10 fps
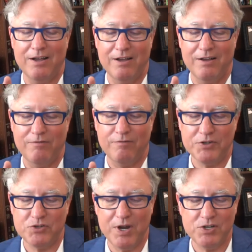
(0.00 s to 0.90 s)

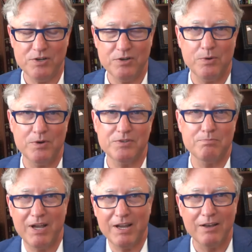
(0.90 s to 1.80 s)
frustration towards
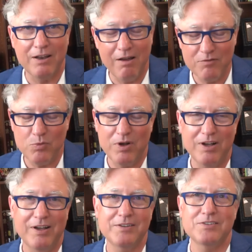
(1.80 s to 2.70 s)
my loved
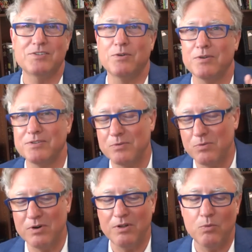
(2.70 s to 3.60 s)
ones, towards the
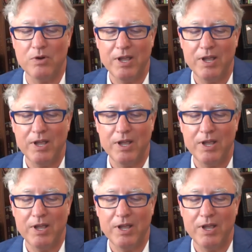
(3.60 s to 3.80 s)
world?